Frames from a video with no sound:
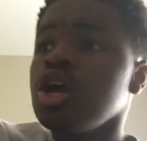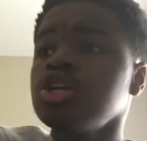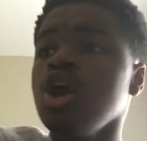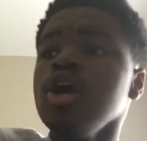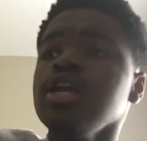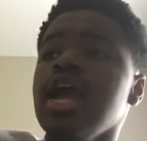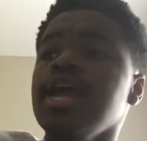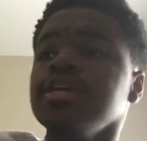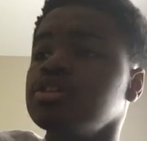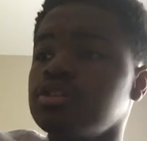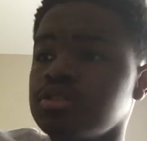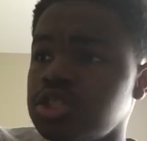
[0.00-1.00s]
Kurt
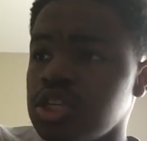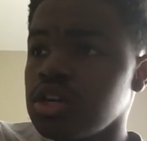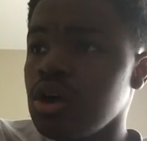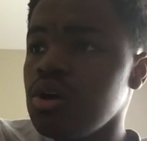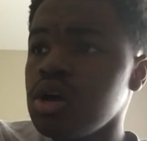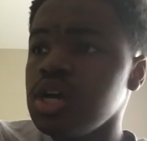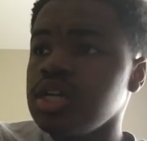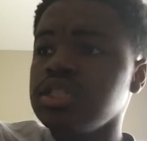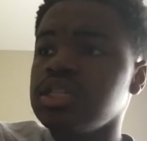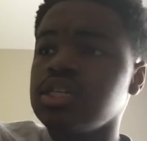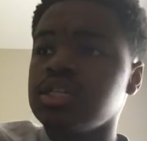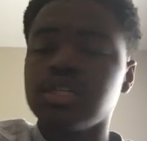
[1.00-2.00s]
Angle took
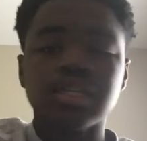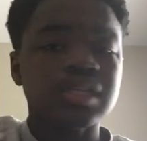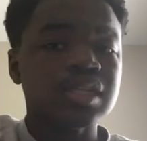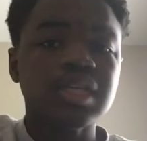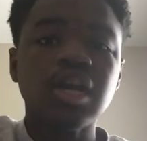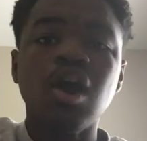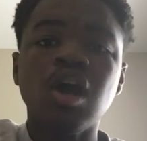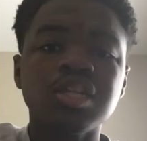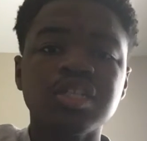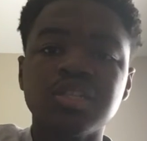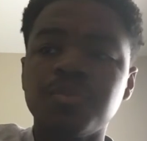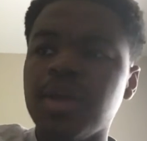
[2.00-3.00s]
on the
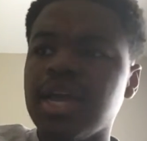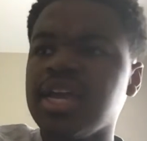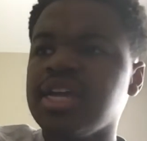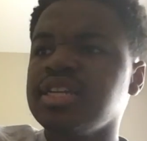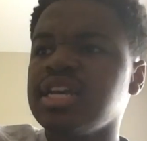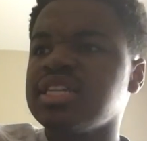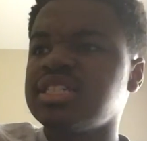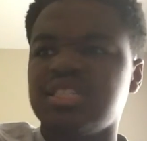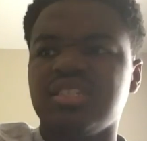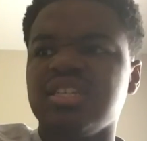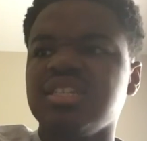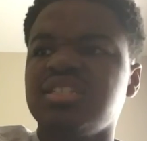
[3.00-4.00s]
Authors of Pain. That's
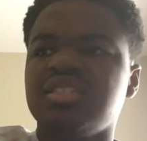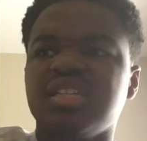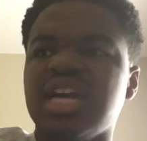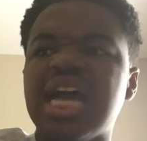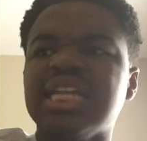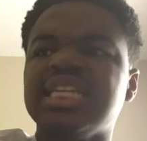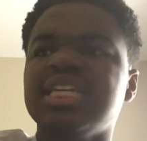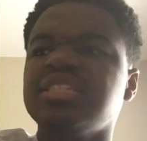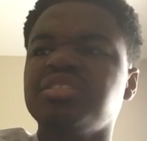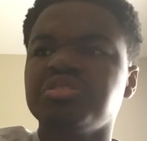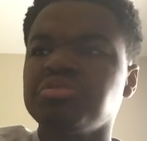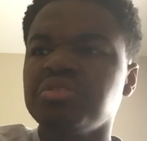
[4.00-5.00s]
his
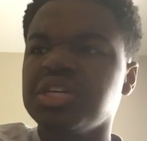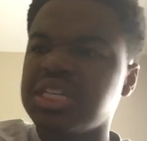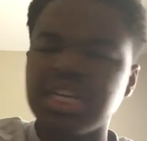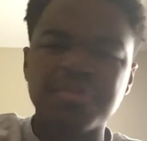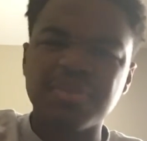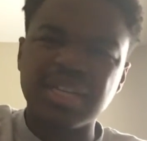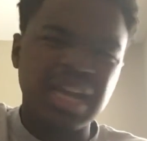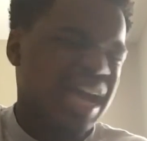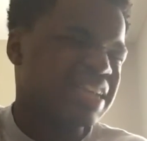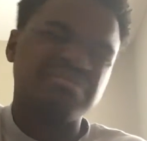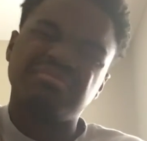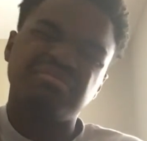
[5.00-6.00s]
conquistador gimmick.
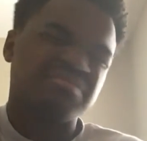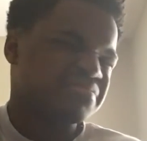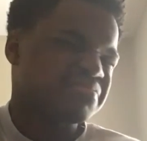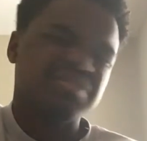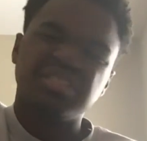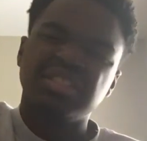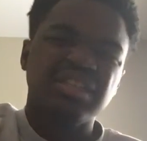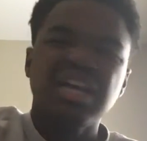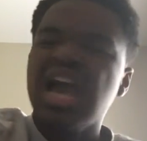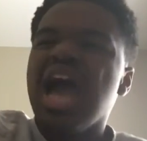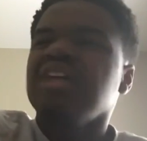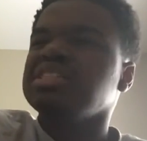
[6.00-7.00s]

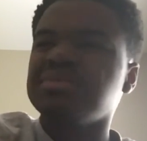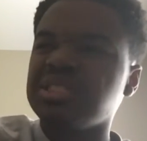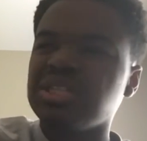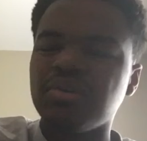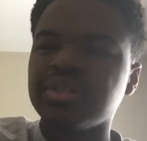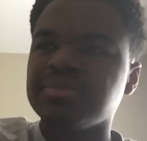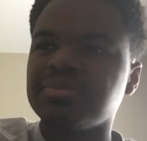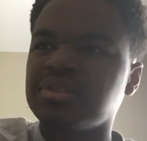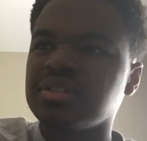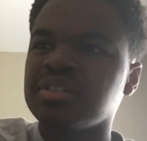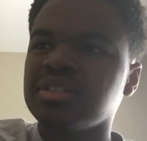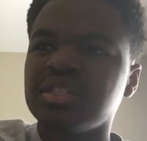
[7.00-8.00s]
I don't even know
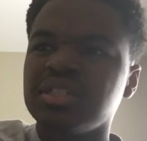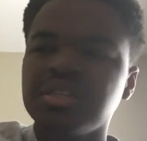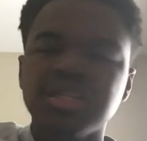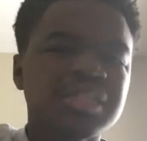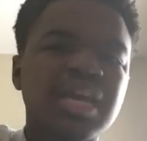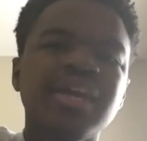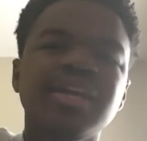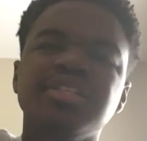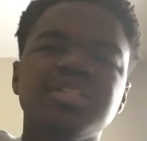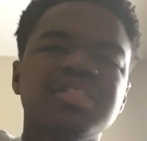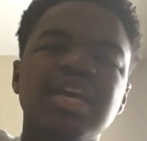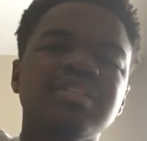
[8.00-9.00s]
anymore. They
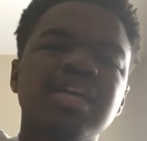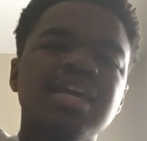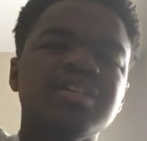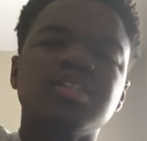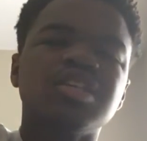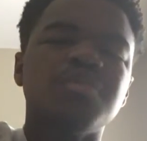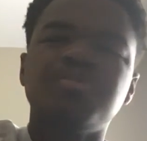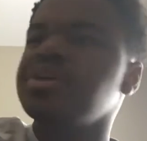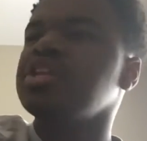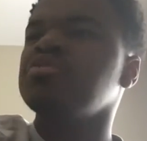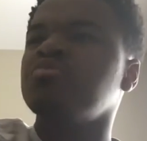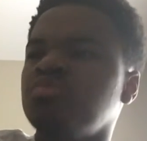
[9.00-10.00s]
just
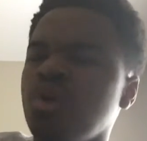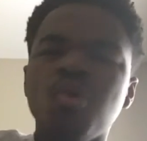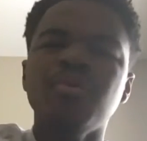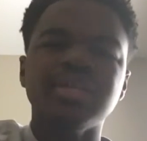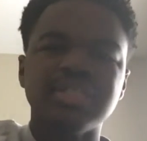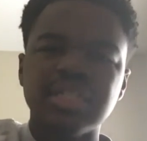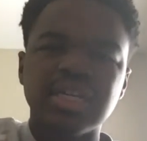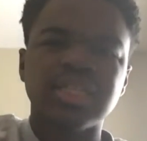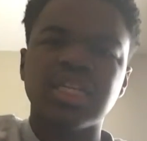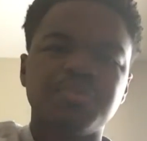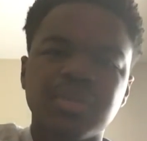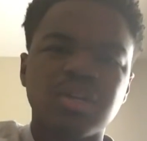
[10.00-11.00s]
completely ruined the
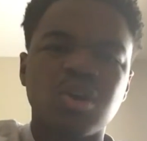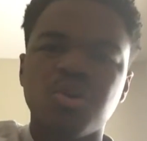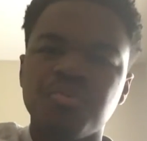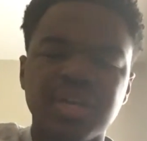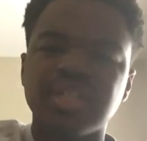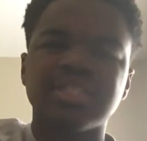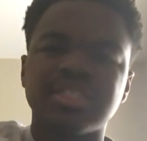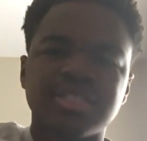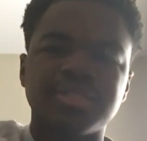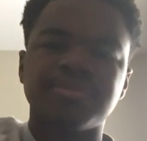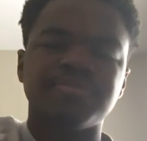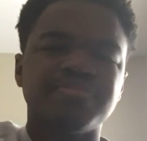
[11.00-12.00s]
Olympic gold
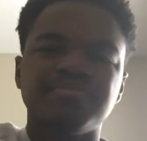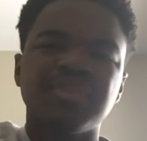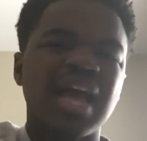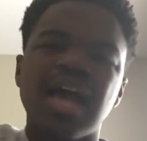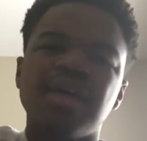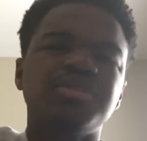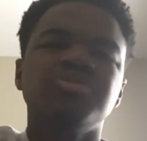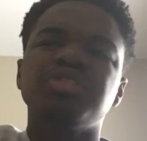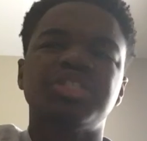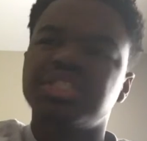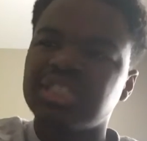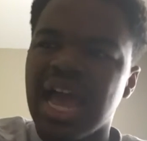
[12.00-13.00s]
medalists.
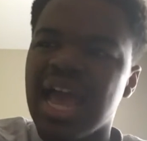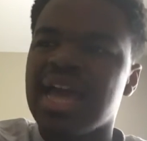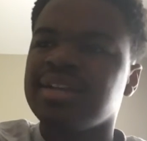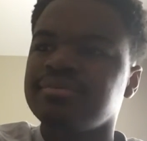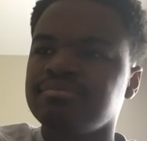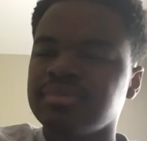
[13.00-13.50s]
Absolutely sad.